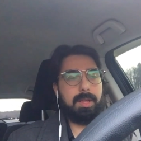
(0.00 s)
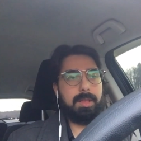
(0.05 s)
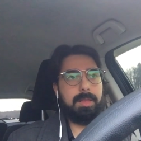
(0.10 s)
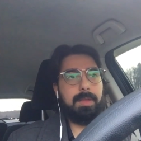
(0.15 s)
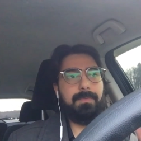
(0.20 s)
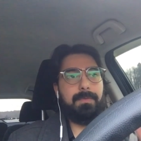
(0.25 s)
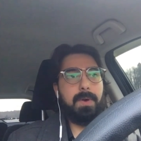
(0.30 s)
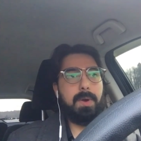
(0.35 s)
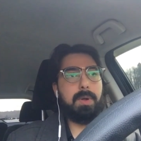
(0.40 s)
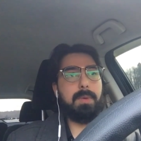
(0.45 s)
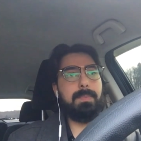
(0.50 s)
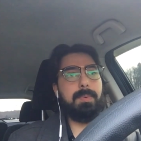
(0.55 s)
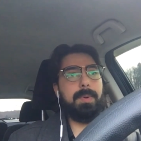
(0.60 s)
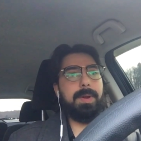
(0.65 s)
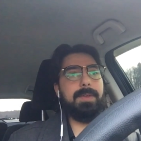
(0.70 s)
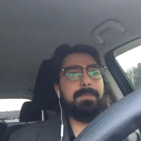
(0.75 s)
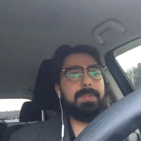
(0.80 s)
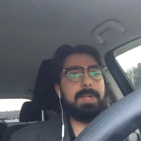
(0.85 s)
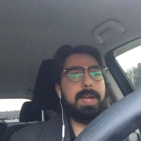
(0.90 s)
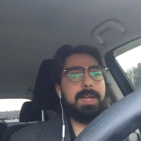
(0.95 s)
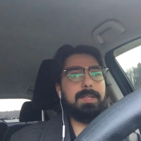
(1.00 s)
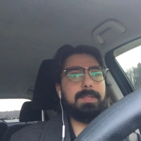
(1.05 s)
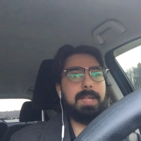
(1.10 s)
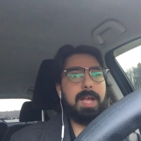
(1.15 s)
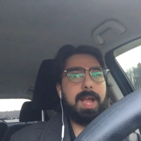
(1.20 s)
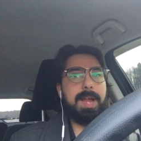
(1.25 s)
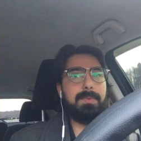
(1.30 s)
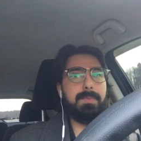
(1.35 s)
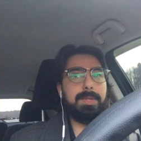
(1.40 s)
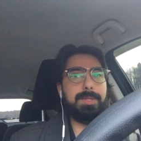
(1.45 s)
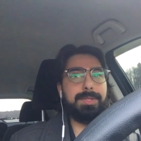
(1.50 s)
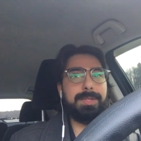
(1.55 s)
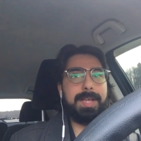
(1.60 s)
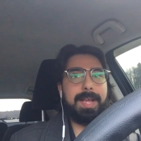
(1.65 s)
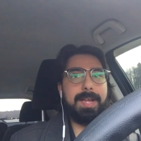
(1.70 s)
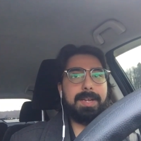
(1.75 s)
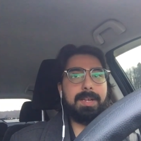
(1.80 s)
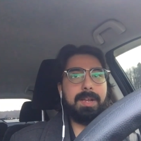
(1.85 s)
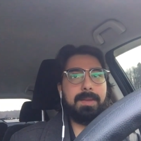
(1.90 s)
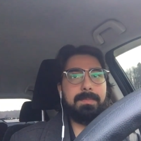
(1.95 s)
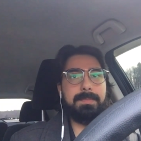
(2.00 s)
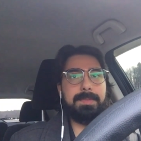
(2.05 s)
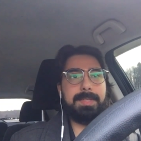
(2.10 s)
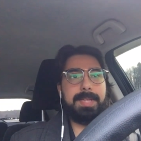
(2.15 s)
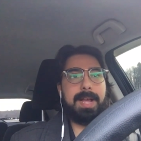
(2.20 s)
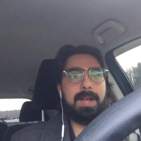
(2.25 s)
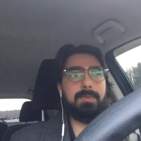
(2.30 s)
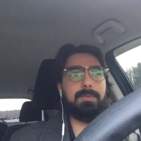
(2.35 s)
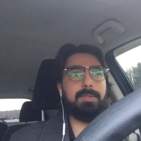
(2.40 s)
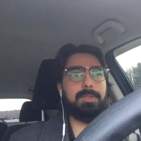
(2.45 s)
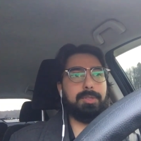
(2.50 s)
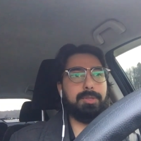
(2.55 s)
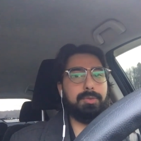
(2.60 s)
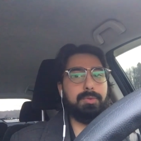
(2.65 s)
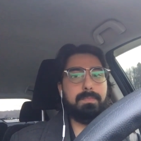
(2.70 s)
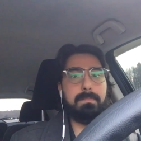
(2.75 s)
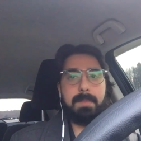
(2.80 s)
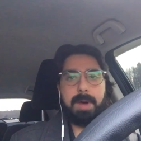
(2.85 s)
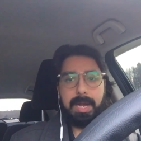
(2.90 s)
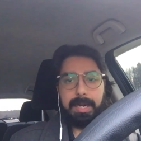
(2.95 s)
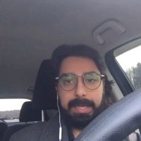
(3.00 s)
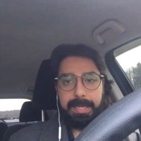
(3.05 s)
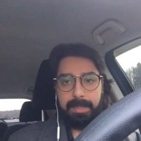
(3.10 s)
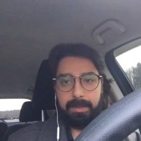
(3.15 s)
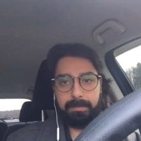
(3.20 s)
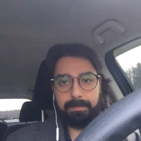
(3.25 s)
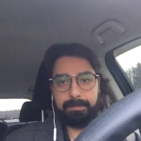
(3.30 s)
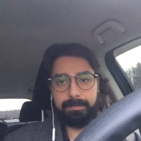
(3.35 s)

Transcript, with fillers: The focal point of Title IX, once again, comes down to money.